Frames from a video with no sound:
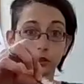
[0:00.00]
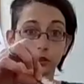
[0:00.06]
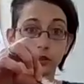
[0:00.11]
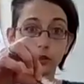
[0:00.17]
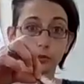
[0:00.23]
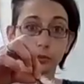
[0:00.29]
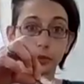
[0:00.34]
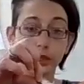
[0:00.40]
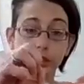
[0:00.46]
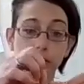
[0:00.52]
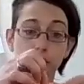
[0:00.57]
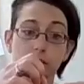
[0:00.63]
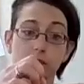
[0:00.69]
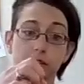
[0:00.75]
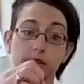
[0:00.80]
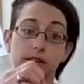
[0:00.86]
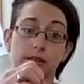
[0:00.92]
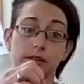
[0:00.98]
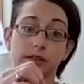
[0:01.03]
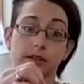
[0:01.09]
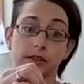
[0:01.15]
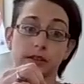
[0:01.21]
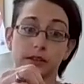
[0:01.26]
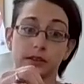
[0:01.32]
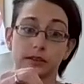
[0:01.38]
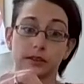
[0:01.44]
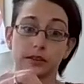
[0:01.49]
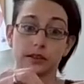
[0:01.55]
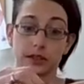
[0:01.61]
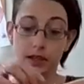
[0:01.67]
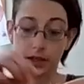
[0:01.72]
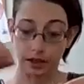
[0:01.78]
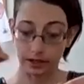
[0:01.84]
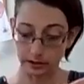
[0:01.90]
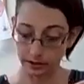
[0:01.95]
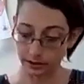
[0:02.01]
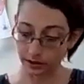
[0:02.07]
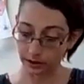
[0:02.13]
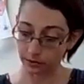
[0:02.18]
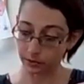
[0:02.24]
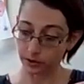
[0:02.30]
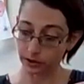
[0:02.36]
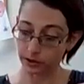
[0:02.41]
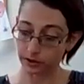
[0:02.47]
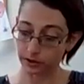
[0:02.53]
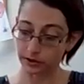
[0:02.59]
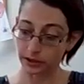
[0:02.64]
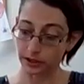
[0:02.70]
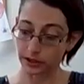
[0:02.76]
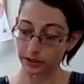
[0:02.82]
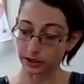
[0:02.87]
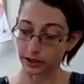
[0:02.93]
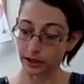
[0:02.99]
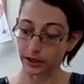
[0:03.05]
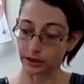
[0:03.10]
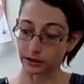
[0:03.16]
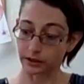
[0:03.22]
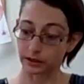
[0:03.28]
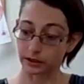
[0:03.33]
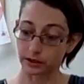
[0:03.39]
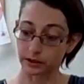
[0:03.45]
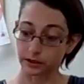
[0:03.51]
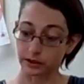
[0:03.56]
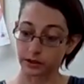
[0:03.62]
little bit to the end, and then we're going to take that